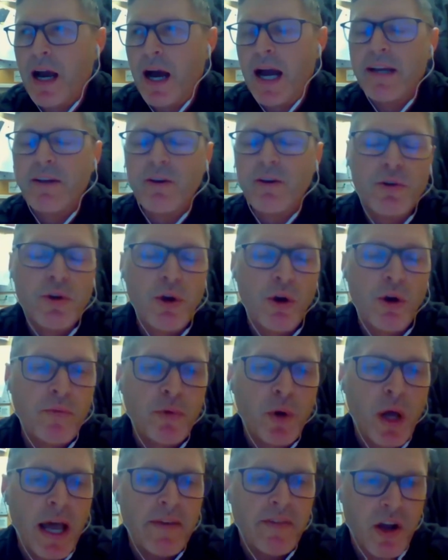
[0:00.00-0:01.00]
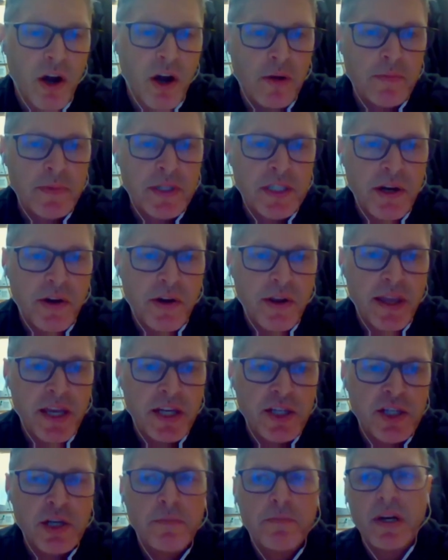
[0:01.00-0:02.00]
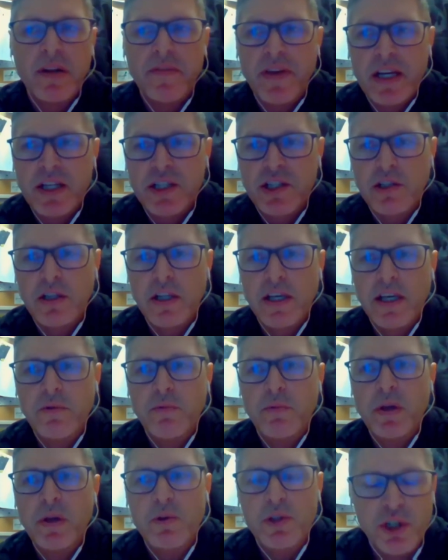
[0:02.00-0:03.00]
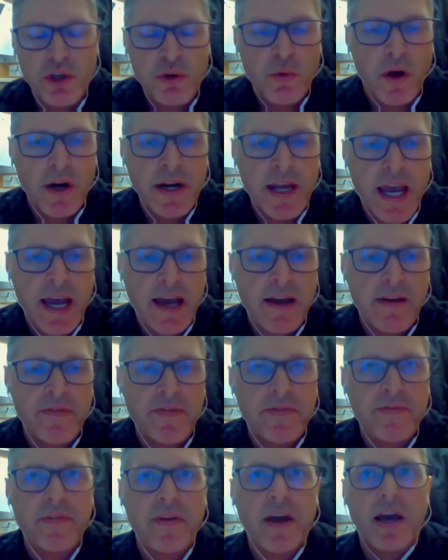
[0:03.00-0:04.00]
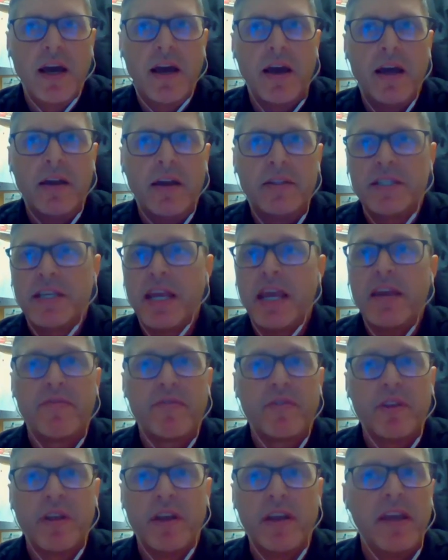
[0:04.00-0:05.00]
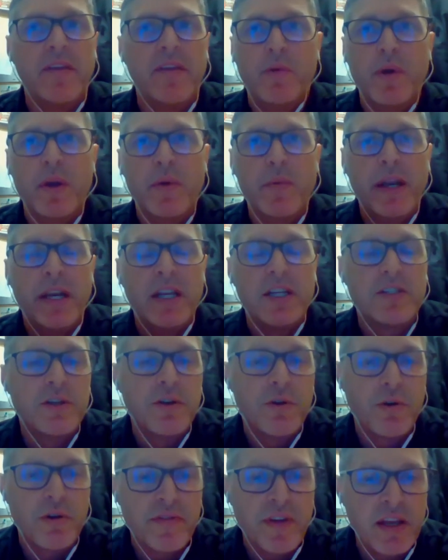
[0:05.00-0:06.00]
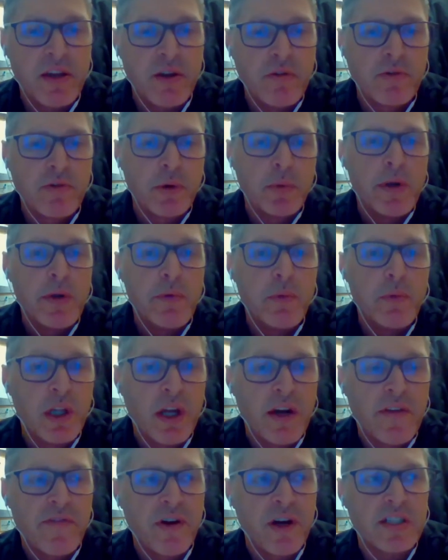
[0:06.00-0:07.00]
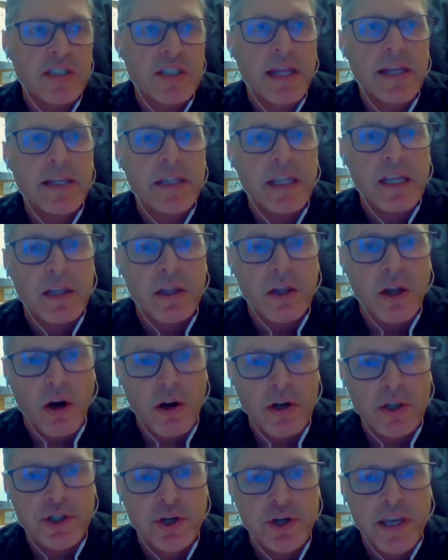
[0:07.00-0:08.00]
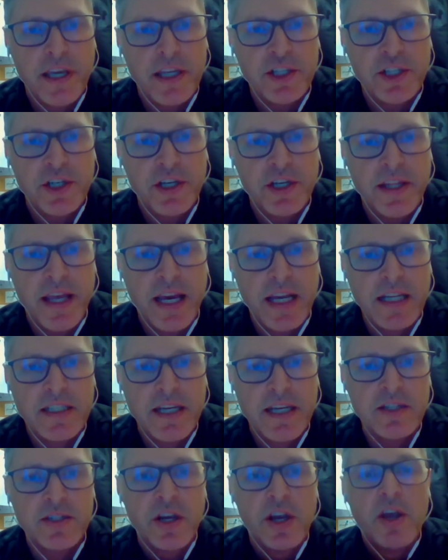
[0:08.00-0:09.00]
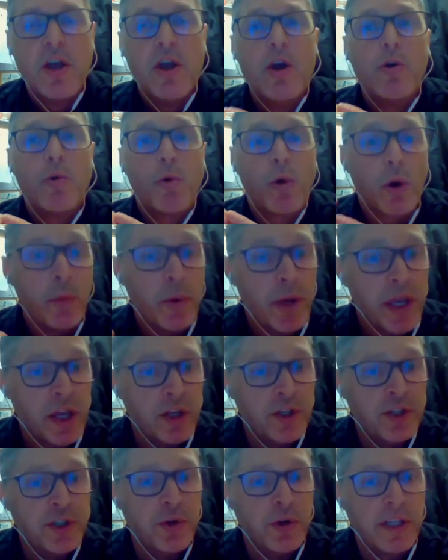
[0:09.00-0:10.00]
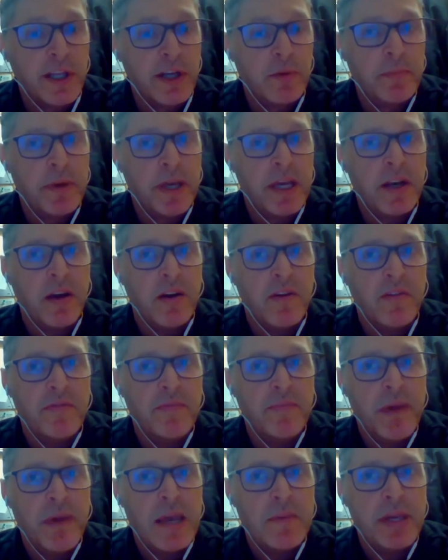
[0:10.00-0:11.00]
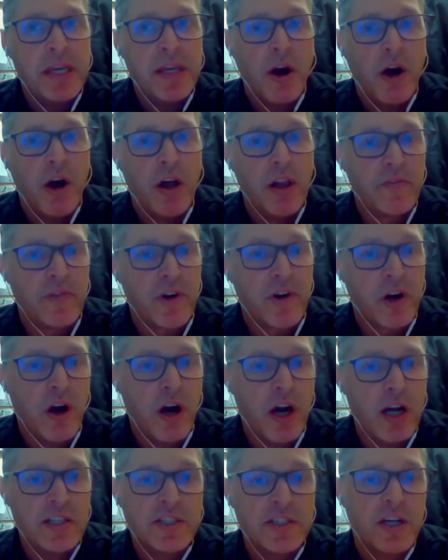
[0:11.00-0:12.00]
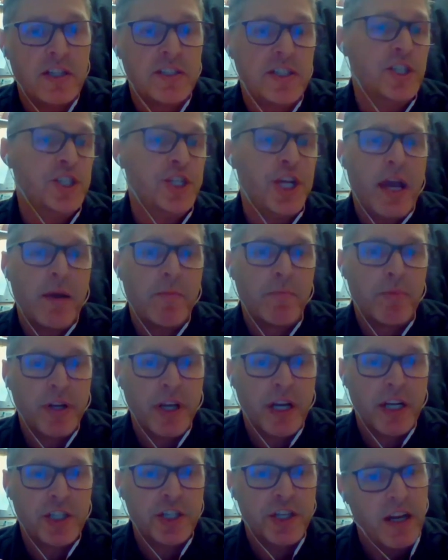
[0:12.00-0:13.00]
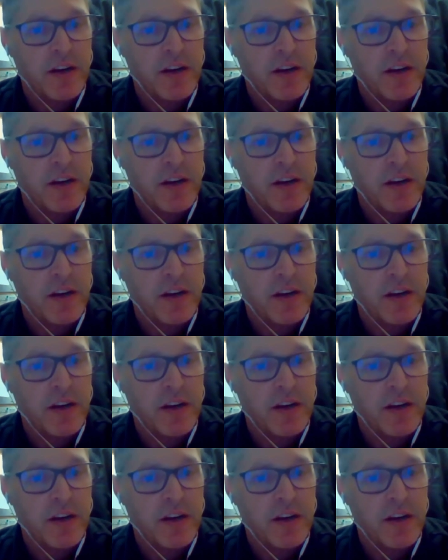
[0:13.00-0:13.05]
I don't know if we'll have a commissary kitchen, but eventually we do want to have, say if we went into North Vancouver, we would look for a slightly larger kitchen in that sense, where we could do a little bit of maybe all of our hot sauce and jam production